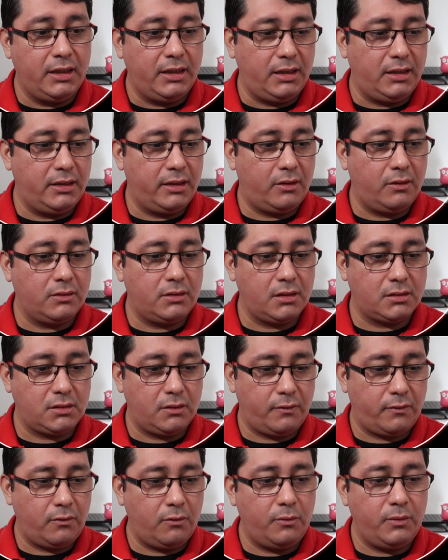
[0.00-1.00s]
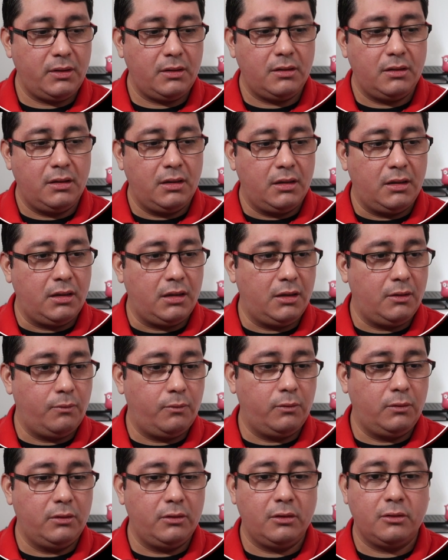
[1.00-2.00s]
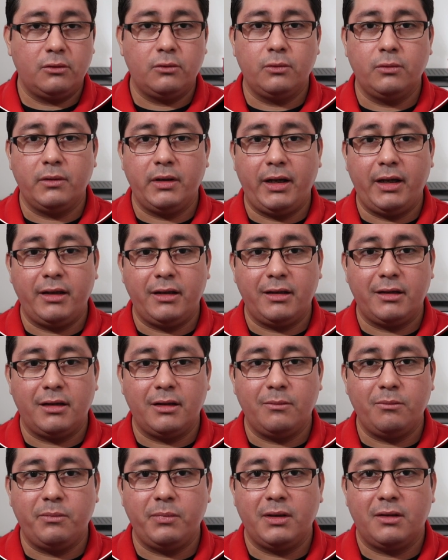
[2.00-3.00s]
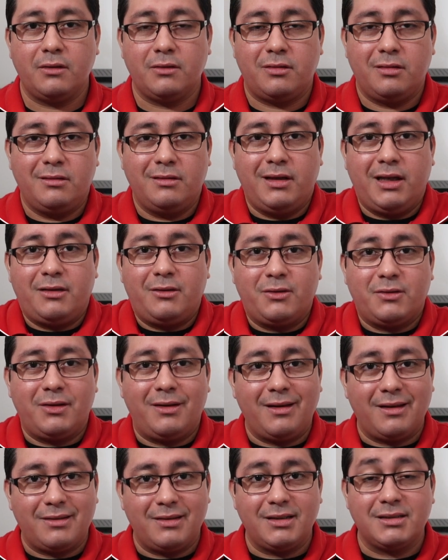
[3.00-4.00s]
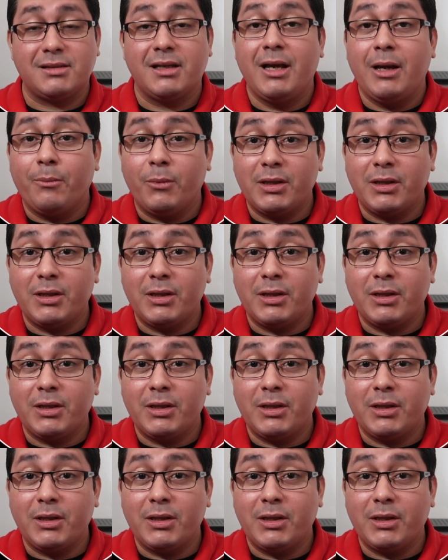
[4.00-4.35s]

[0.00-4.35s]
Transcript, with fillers: In the context of Ruby, it will not do anything because that doesn't exist.